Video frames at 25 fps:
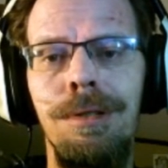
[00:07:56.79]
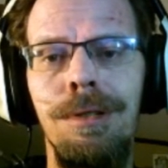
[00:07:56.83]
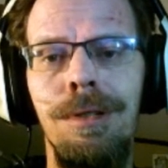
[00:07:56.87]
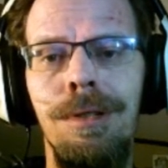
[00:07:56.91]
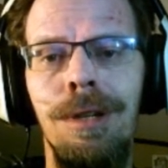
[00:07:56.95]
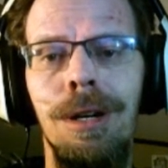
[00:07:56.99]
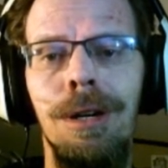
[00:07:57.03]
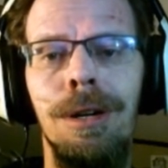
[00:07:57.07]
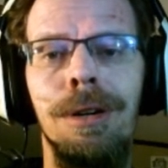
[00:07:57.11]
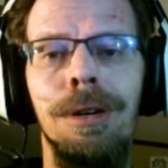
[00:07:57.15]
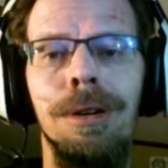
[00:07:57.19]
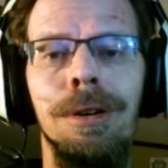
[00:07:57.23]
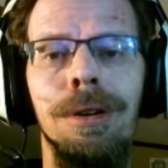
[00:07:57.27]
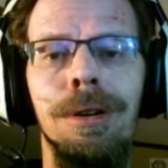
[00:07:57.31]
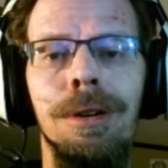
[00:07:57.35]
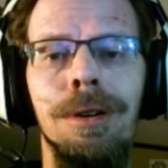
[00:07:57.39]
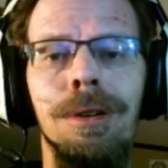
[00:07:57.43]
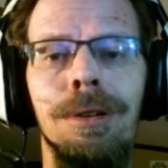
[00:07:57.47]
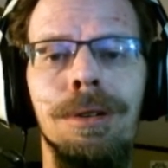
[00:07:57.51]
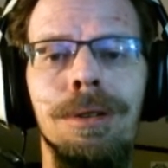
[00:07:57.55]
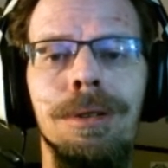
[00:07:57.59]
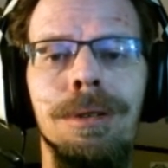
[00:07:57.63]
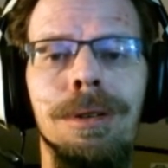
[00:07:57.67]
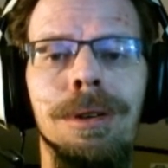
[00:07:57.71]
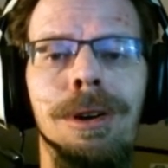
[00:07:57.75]

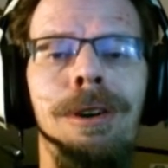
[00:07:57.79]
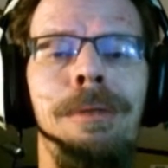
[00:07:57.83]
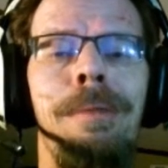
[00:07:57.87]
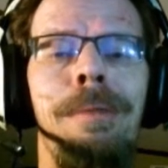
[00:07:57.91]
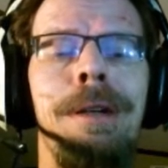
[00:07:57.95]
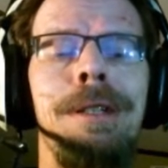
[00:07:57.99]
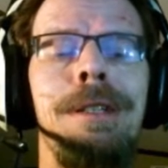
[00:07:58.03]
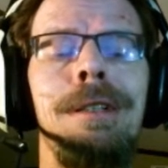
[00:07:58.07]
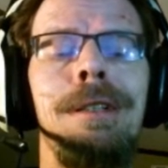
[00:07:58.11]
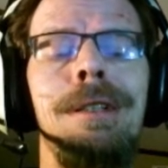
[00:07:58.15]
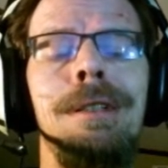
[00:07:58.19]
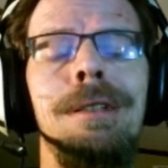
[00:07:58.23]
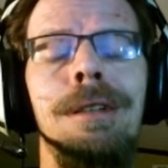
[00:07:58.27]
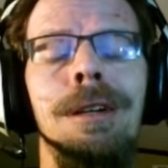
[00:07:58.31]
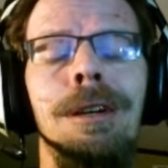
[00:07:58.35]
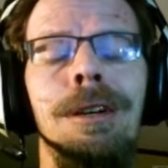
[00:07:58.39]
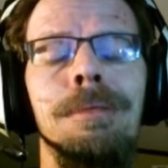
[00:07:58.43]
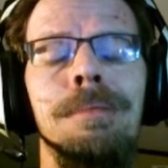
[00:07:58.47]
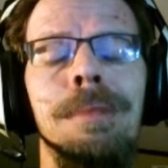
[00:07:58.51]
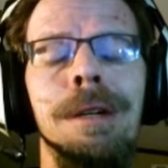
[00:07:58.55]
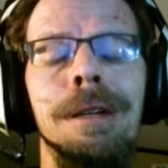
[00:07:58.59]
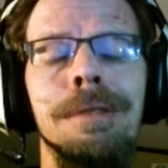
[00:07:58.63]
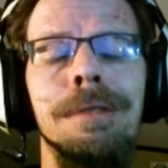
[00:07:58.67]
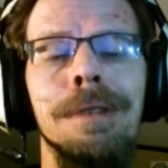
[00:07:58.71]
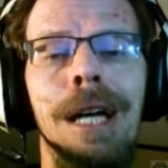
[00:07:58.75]
all my
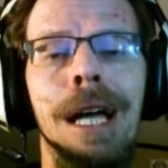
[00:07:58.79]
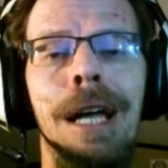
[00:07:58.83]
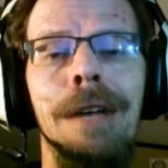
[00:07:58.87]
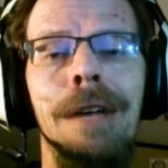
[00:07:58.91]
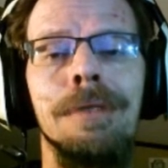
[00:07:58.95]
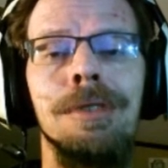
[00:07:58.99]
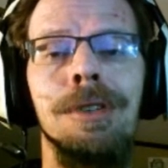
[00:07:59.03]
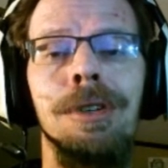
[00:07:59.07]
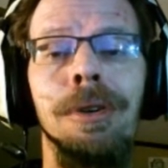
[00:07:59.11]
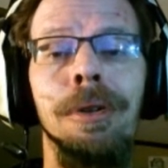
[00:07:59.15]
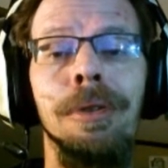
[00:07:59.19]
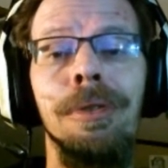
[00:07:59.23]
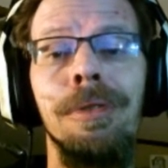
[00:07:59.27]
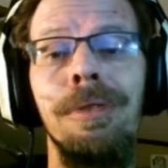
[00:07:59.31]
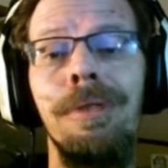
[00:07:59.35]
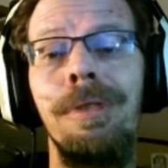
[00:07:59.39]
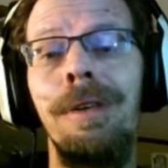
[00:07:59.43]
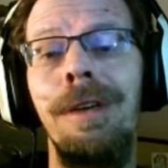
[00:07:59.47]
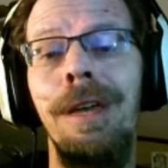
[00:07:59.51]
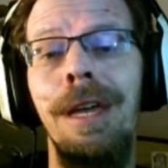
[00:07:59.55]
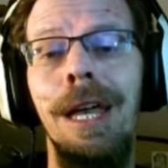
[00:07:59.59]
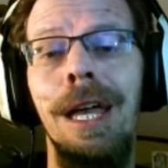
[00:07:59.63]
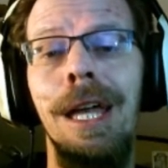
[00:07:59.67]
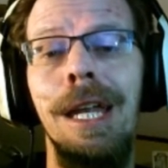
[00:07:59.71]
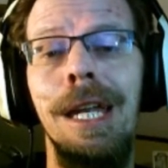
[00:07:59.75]
I have to go through the
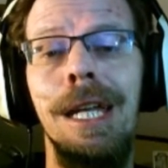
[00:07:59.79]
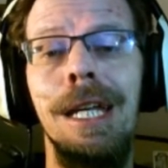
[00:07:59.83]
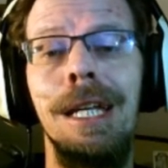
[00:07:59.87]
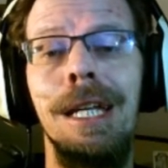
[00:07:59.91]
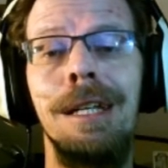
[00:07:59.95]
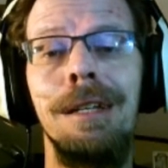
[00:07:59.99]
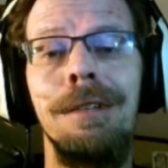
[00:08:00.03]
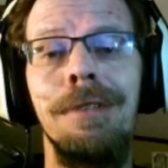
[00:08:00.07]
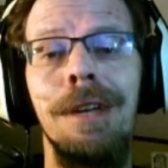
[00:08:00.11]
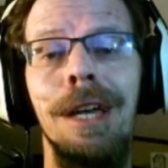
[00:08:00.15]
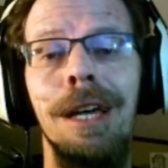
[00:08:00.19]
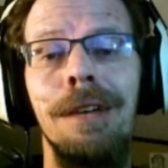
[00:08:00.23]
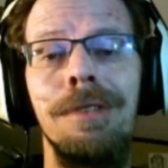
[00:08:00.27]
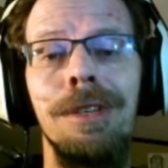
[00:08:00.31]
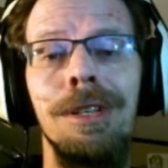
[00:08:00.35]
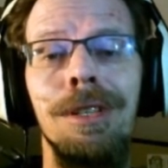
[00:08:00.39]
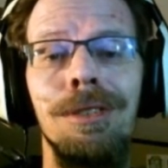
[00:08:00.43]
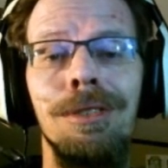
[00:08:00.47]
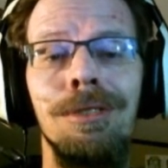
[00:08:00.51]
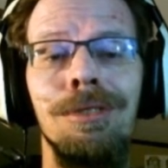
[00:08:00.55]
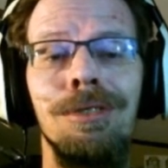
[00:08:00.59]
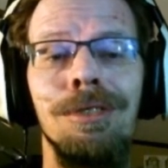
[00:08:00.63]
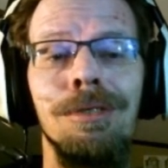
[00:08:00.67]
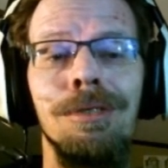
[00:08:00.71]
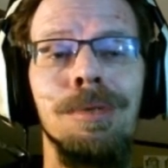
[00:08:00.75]
headache of having
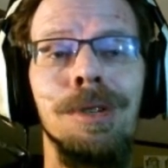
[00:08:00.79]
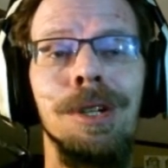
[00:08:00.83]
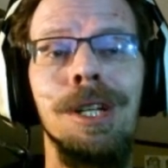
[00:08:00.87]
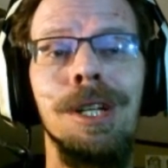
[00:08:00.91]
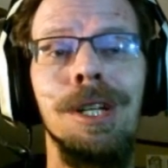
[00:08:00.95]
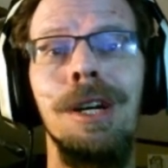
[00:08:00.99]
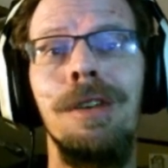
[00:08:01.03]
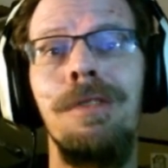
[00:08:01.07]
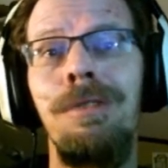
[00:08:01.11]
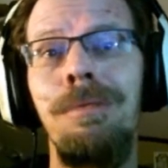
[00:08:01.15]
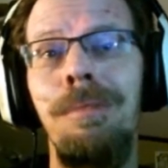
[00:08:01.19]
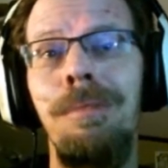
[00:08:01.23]
YouTube recover my